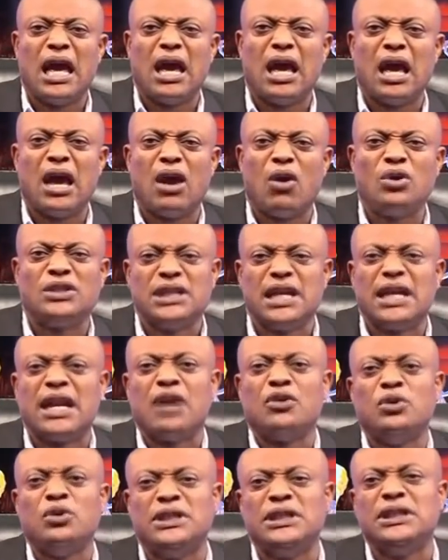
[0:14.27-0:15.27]
Ojinenado
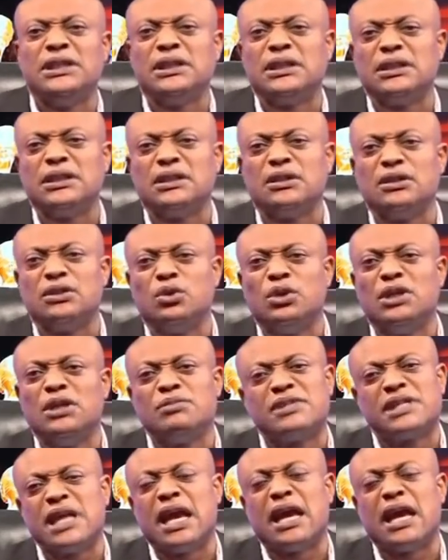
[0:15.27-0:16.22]
no him say,